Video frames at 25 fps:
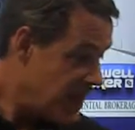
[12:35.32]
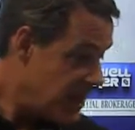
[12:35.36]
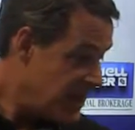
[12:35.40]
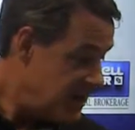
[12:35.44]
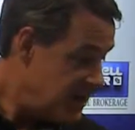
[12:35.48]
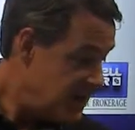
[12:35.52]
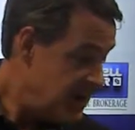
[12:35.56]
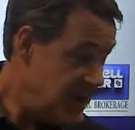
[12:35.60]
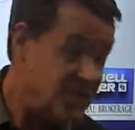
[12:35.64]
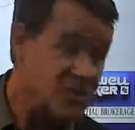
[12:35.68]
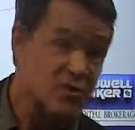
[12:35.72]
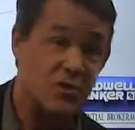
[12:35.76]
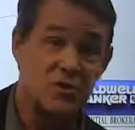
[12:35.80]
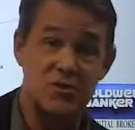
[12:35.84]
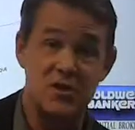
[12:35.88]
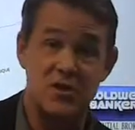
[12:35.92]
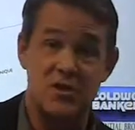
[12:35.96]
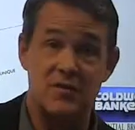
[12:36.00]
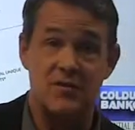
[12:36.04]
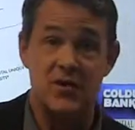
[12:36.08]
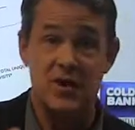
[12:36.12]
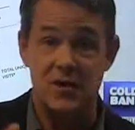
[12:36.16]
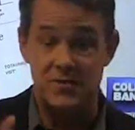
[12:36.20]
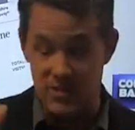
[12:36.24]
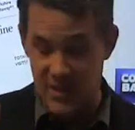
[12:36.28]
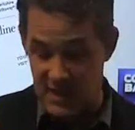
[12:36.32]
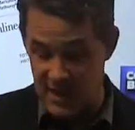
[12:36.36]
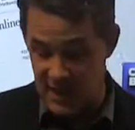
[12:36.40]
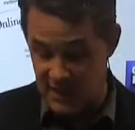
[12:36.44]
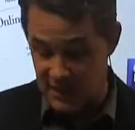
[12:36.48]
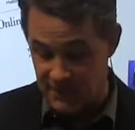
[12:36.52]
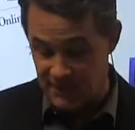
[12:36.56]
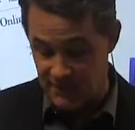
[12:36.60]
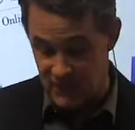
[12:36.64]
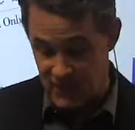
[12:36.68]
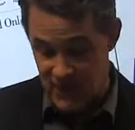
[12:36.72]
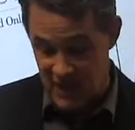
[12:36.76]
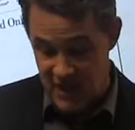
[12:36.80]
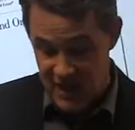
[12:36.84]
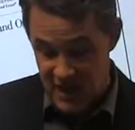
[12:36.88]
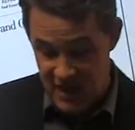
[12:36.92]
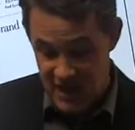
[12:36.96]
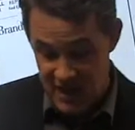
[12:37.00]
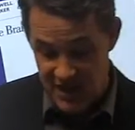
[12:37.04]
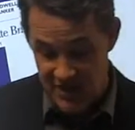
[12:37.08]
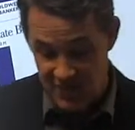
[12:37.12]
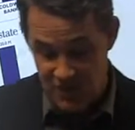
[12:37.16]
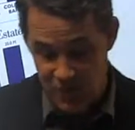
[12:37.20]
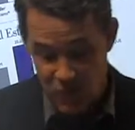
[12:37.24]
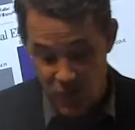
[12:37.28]
Now, I told you at the very beginning,
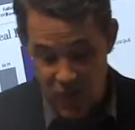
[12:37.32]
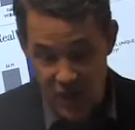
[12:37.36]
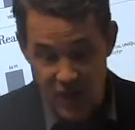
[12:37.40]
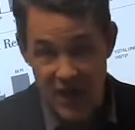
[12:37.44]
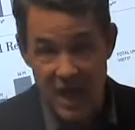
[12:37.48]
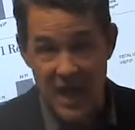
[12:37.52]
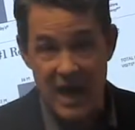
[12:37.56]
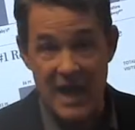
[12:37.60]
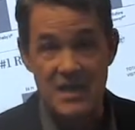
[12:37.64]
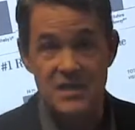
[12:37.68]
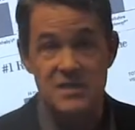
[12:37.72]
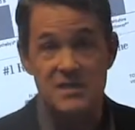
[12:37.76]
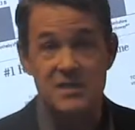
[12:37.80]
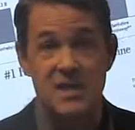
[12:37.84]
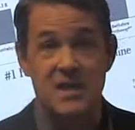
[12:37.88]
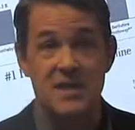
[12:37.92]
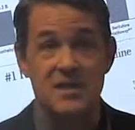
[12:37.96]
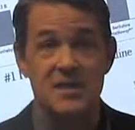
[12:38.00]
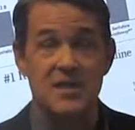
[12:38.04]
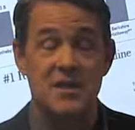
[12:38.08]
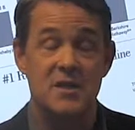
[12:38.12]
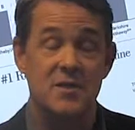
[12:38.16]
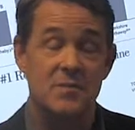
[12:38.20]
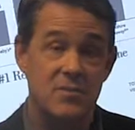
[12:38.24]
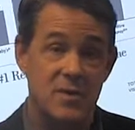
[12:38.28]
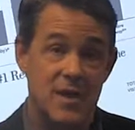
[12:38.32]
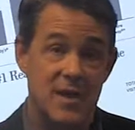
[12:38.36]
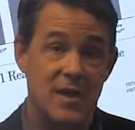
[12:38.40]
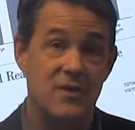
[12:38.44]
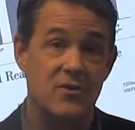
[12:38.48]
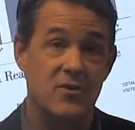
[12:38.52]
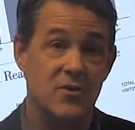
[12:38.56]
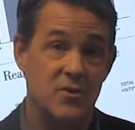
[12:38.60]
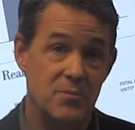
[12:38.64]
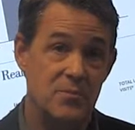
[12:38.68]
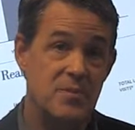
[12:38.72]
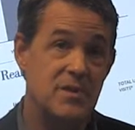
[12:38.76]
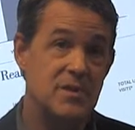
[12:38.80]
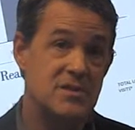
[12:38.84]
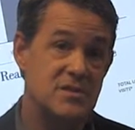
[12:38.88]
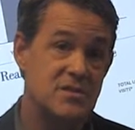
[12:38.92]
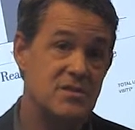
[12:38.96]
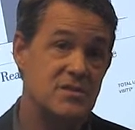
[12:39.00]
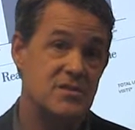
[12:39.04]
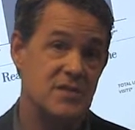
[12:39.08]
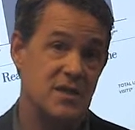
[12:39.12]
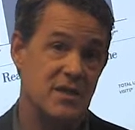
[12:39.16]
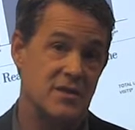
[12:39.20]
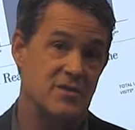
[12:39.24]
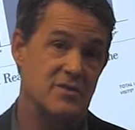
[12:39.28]
if what I said didn't make good business
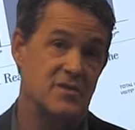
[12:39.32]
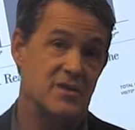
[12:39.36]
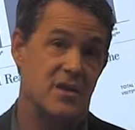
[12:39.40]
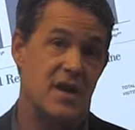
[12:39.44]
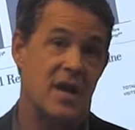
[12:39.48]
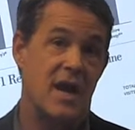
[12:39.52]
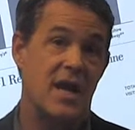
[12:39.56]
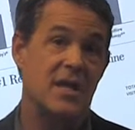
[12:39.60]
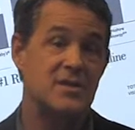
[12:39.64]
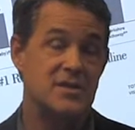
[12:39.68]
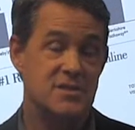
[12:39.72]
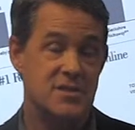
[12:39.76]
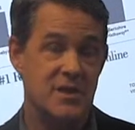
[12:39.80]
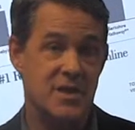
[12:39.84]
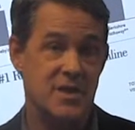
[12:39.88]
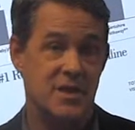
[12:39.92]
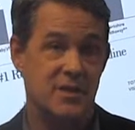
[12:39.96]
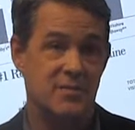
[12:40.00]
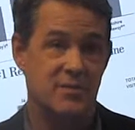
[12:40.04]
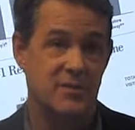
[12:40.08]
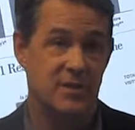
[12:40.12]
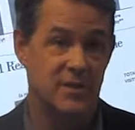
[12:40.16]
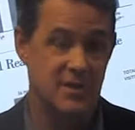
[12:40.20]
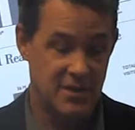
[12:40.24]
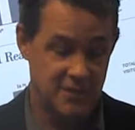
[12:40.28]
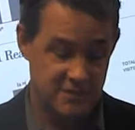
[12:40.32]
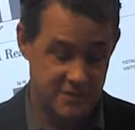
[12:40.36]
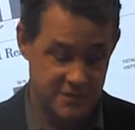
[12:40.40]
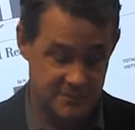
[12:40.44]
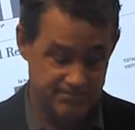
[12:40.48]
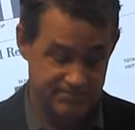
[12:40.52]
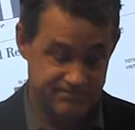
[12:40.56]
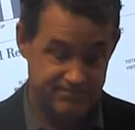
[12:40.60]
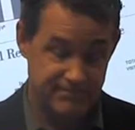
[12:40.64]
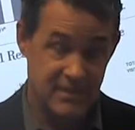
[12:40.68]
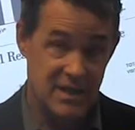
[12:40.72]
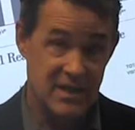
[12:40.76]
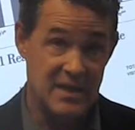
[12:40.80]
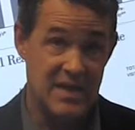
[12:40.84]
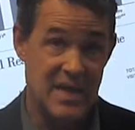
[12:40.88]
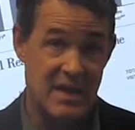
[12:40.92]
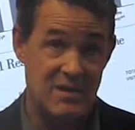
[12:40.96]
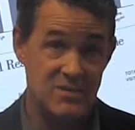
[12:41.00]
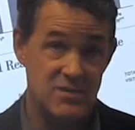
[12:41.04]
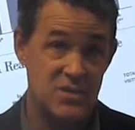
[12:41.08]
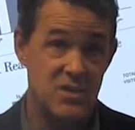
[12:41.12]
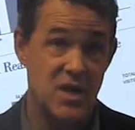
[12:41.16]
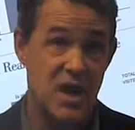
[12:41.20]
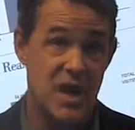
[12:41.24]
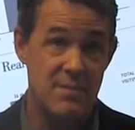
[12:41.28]
sense, I'd stand up and leave. And
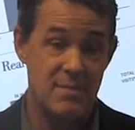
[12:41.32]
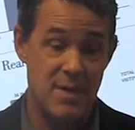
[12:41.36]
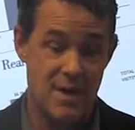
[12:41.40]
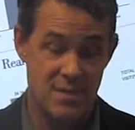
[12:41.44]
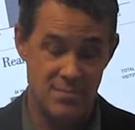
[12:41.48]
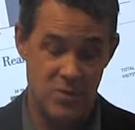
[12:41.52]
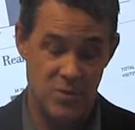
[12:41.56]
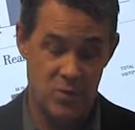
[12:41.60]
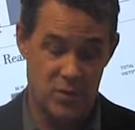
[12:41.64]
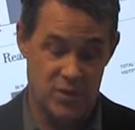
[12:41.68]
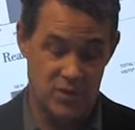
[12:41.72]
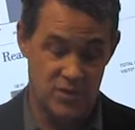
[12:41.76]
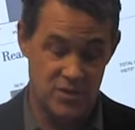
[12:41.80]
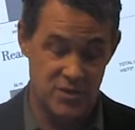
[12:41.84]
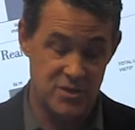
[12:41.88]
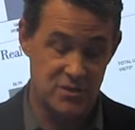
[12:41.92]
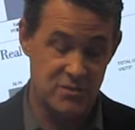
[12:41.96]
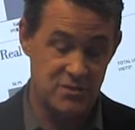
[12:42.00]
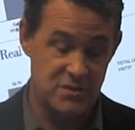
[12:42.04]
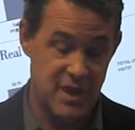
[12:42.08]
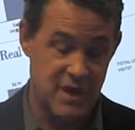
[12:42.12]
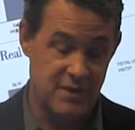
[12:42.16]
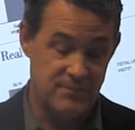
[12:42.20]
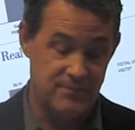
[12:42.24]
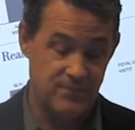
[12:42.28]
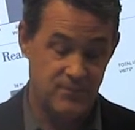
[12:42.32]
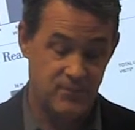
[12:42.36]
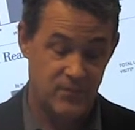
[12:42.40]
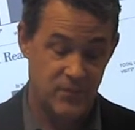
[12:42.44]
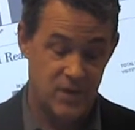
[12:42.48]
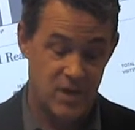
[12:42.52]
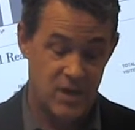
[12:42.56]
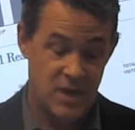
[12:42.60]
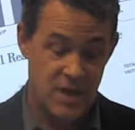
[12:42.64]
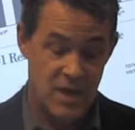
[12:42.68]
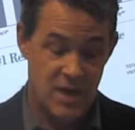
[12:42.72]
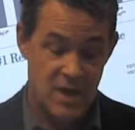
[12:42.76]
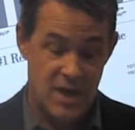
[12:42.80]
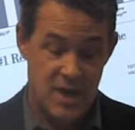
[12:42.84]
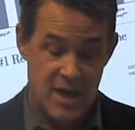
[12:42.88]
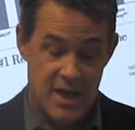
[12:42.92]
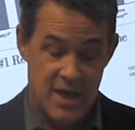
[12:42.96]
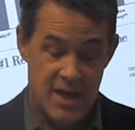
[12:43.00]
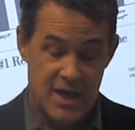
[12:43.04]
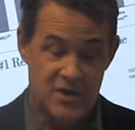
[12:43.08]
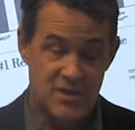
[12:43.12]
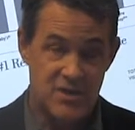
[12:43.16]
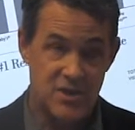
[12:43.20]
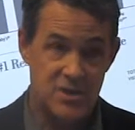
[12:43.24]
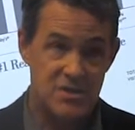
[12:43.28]
now's the time I'd be willing to do that.
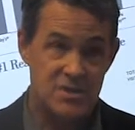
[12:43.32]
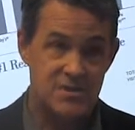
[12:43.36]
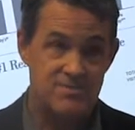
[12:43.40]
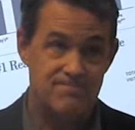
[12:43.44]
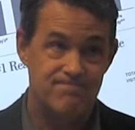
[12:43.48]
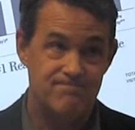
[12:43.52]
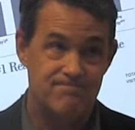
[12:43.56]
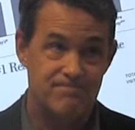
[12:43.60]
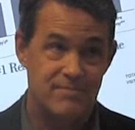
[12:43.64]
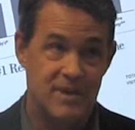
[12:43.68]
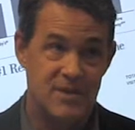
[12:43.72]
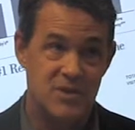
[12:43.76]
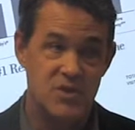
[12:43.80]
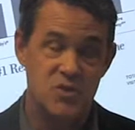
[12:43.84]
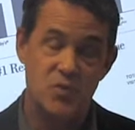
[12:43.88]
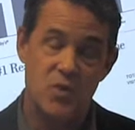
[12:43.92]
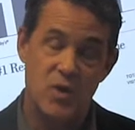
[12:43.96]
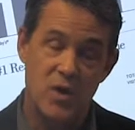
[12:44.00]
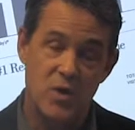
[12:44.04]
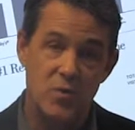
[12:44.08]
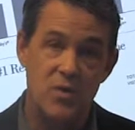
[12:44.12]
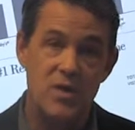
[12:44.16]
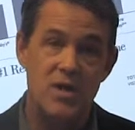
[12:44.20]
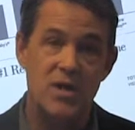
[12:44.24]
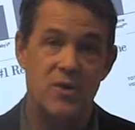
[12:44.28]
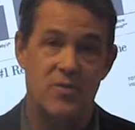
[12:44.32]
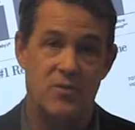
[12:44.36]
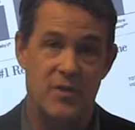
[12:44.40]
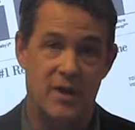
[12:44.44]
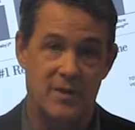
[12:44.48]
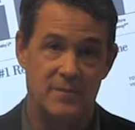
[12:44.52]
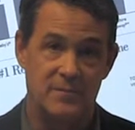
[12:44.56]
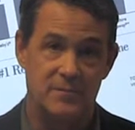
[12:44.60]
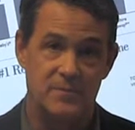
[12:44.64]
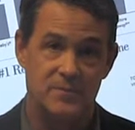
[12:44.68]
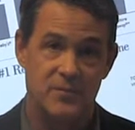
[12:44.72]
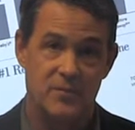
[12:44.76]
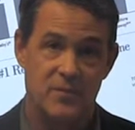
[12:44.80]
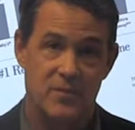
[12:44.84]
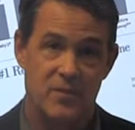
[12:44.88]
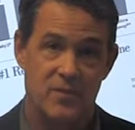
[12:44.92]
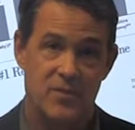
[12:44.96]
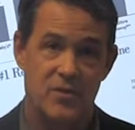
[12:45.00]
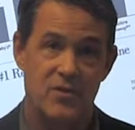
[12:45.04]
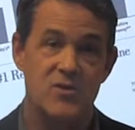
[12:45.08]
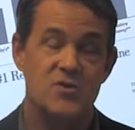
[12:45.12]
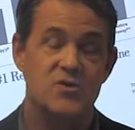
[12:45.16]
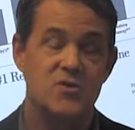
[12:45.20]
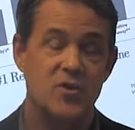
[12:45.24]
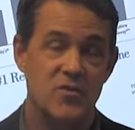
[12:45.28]
I just want to reiterate,
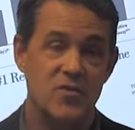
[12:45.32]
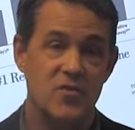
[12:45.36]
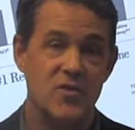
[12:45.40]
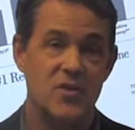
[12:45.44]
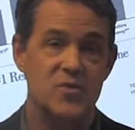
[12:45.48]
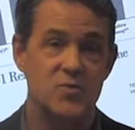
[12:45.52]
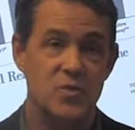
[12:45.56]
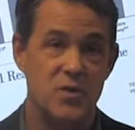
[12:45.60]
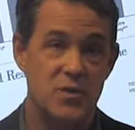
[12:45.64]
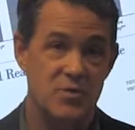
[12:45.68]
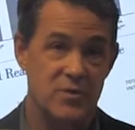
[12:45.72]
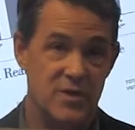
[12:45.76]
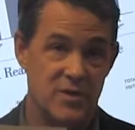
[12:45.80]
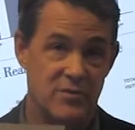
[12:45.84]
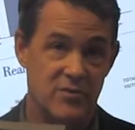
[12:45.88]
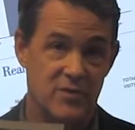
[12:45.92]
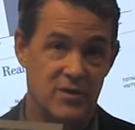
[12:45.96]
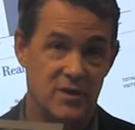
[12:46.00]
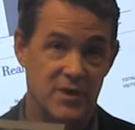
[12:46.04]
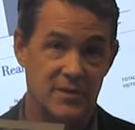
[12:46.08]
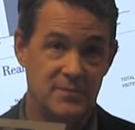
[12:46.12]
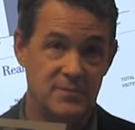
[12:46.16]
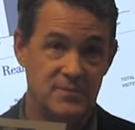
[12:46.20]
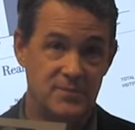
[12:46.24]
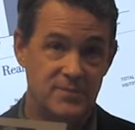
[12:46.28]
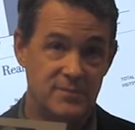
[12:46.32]
there are certain things we do differently